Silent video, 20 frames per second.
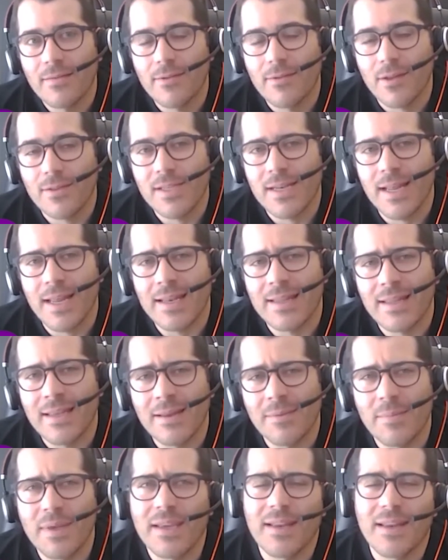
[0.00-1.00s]

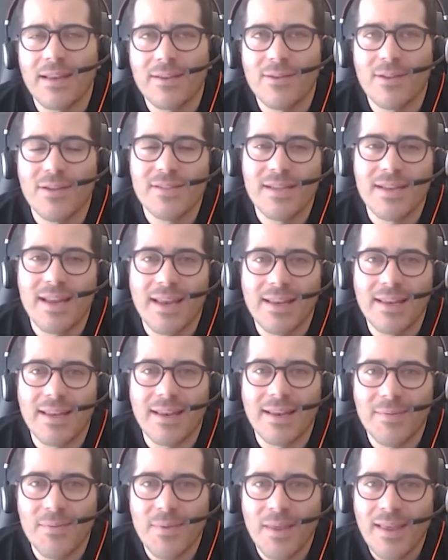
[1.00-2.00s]
2019, beginning
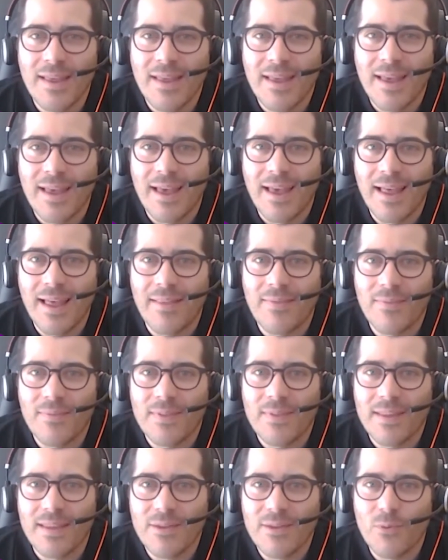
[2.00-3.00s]
2019,
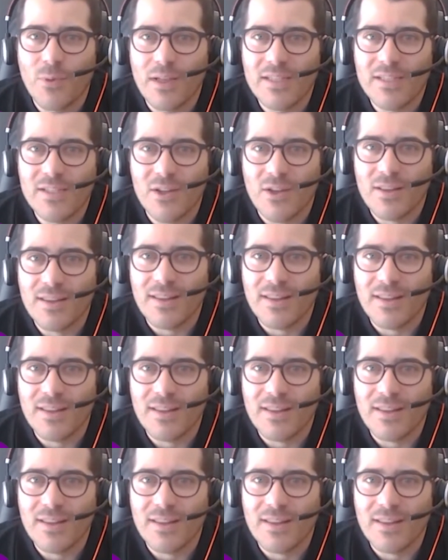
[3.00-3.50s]
and it was